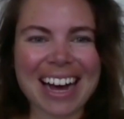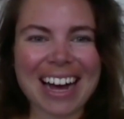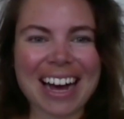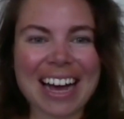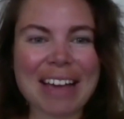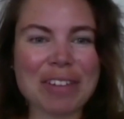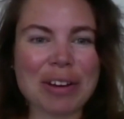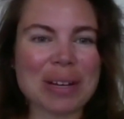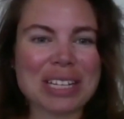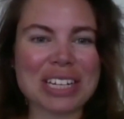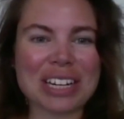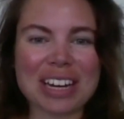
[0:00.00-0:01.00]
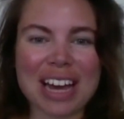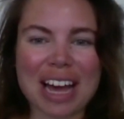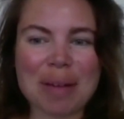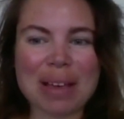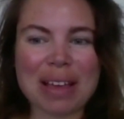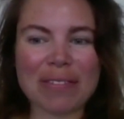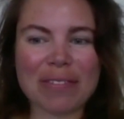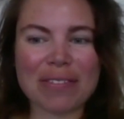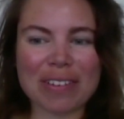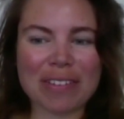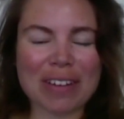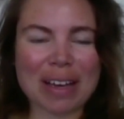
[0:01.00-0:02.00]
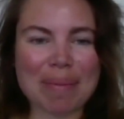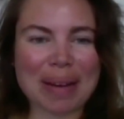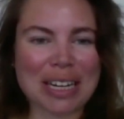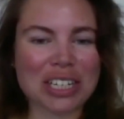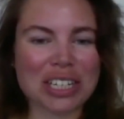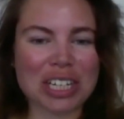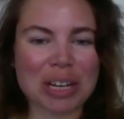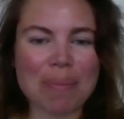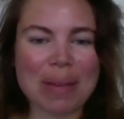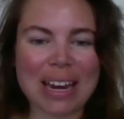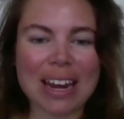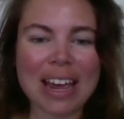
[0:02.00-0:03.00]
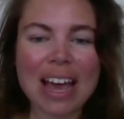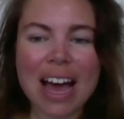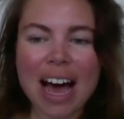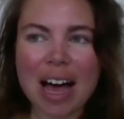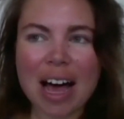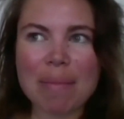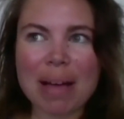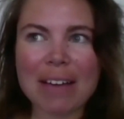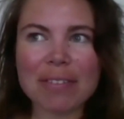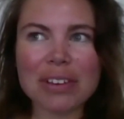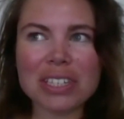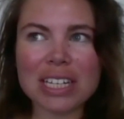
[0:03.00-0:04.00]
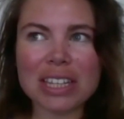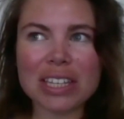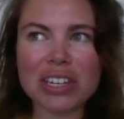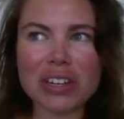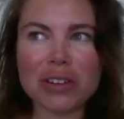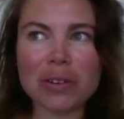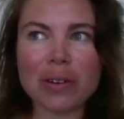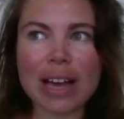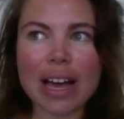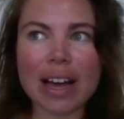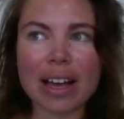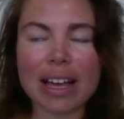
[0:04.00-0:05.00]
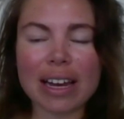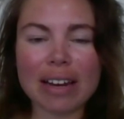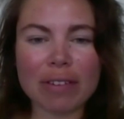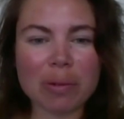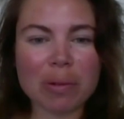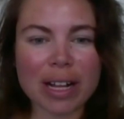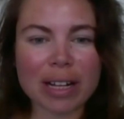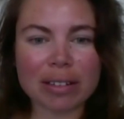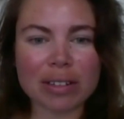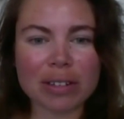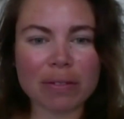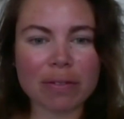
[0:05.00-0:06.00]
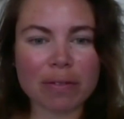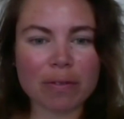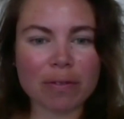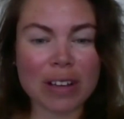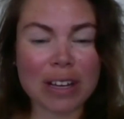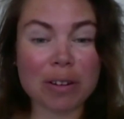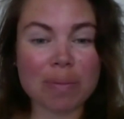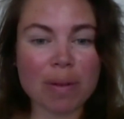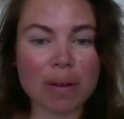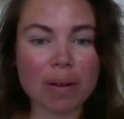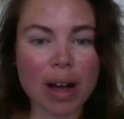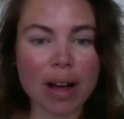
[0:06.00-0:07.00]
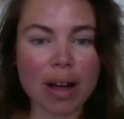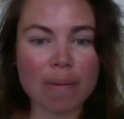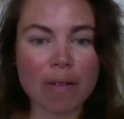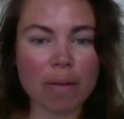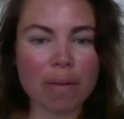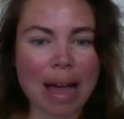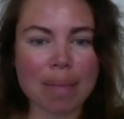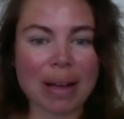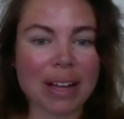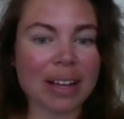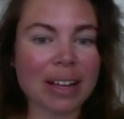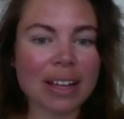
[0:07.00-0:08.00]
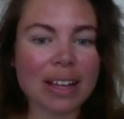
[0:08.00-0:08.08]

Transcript: I have a question, if I might jump in. Have you seen the new Olivia Wilde film, Emma?